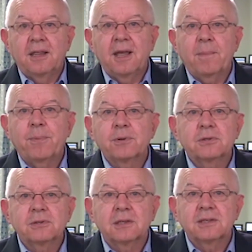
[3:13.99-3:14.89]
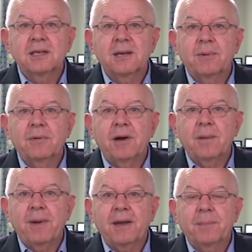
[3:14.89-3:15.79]
That pushes the TWI
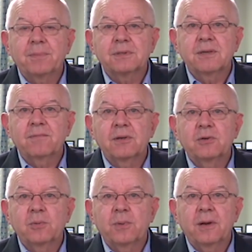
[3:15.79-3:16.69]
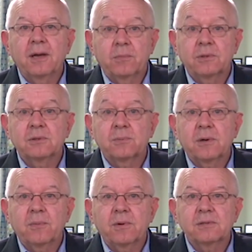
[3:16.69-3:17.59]
back up to 72.8, which is
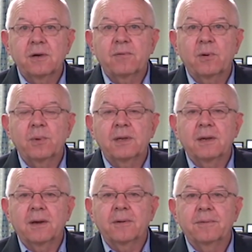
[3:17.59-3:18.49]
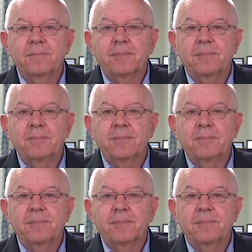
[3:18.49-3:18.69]
where it was over a week ago.